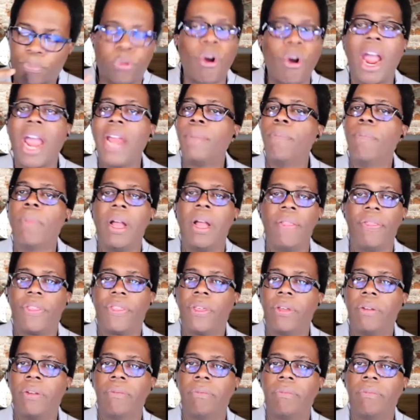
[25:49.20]
Pride
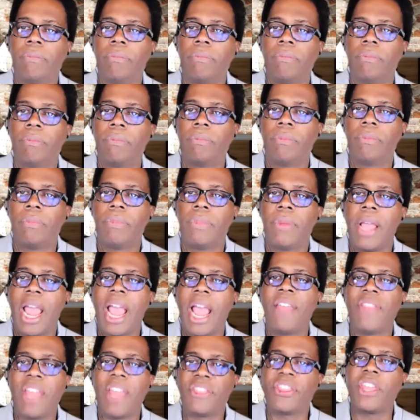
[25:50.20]
Month
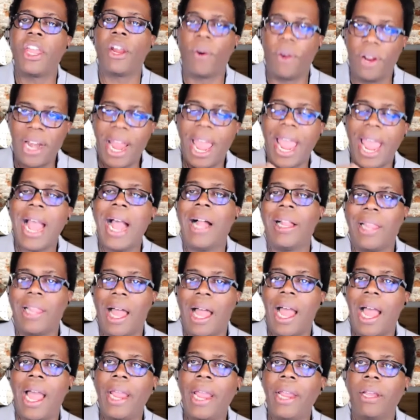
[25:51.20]
and that they're an
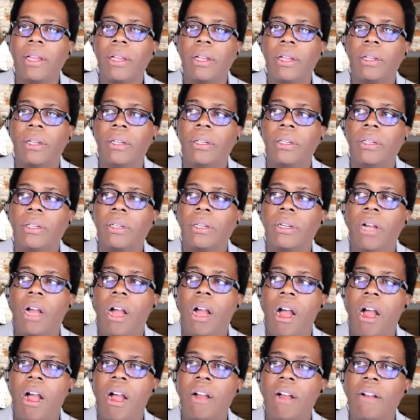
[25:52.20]
ally
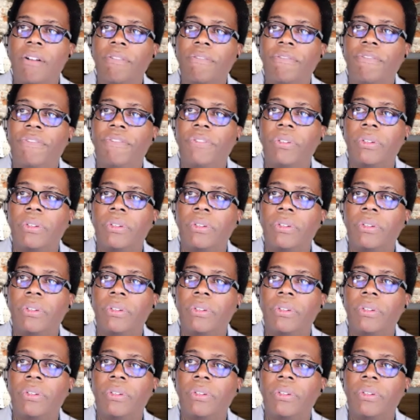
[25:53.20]
of